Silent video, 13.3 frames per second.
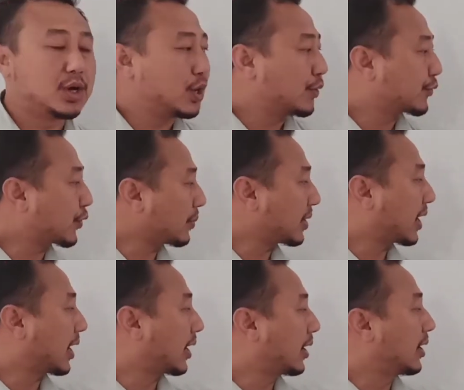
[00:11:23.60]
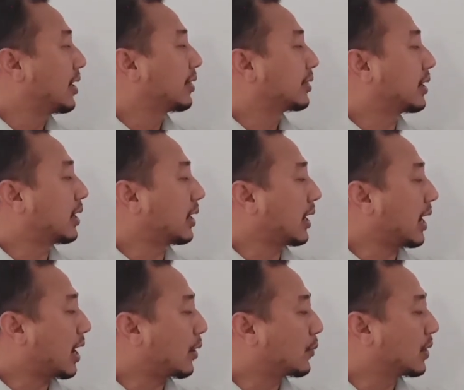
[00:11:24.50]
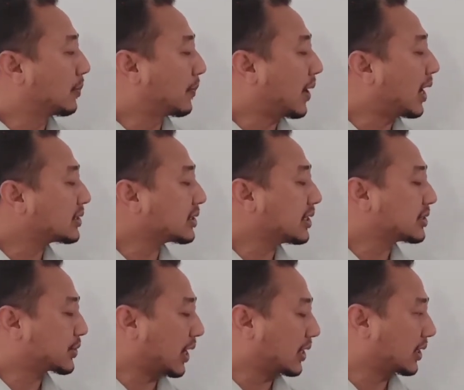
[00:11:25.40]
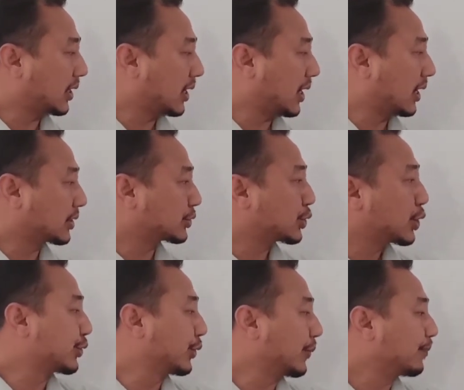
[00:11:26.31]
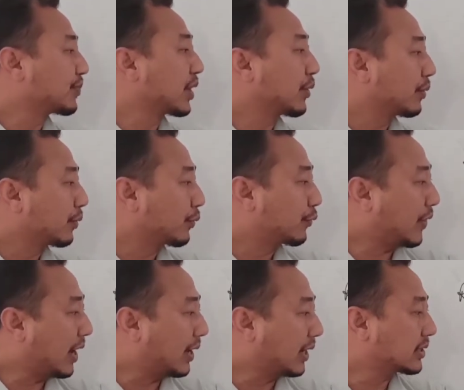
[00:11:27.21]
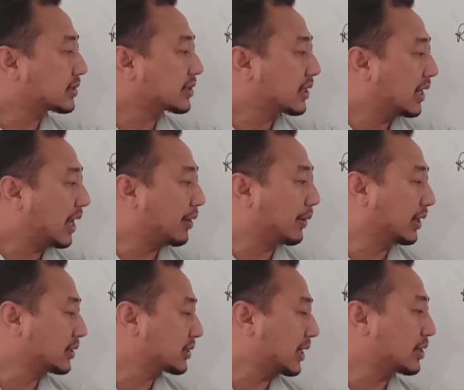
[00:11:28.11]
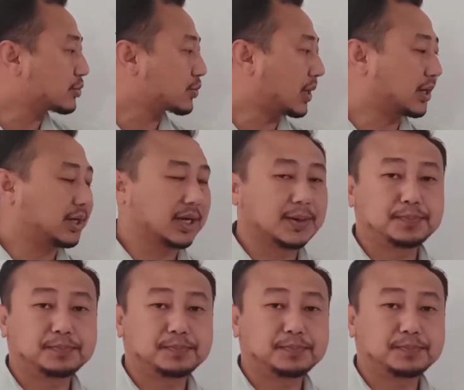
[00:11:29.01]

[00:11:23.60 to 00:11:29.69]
From here, the air will pass inside the lungs through pharynx, larynx, and trachea.